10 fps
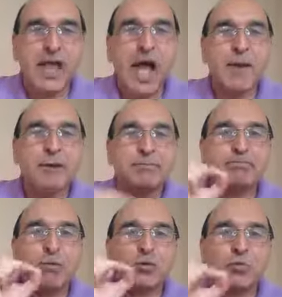I will
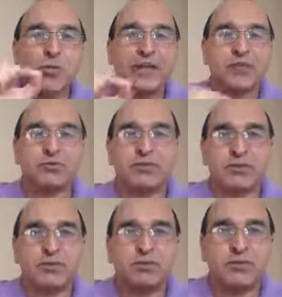put
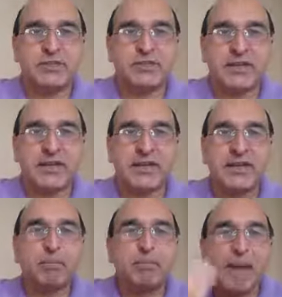value to this thing,
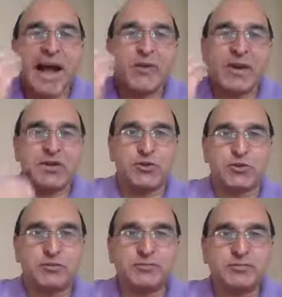my
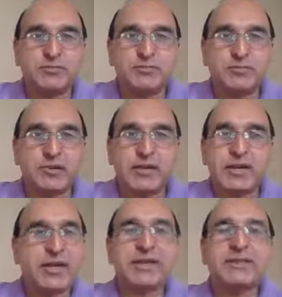value.
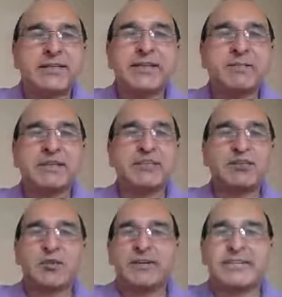It doesn't mean
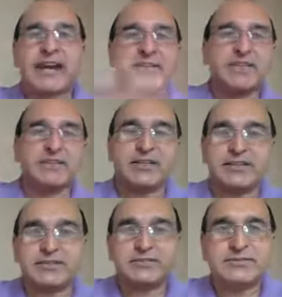that you reject the thing.
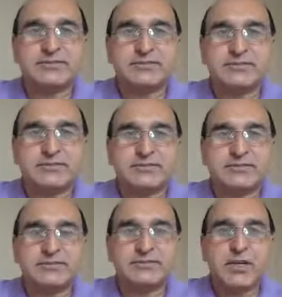
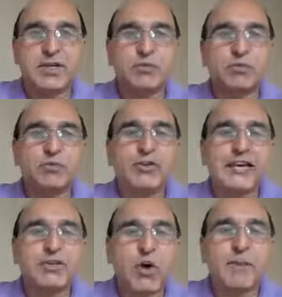So when
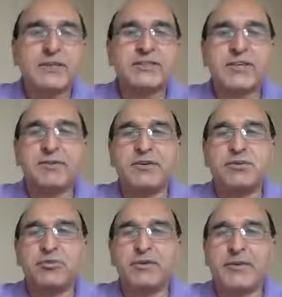a topic is given
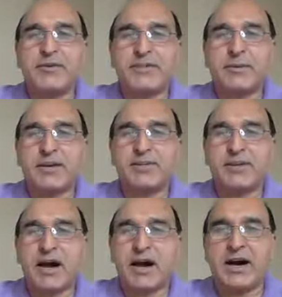to you in
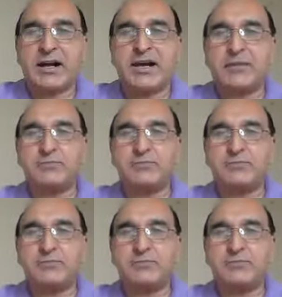examination hall,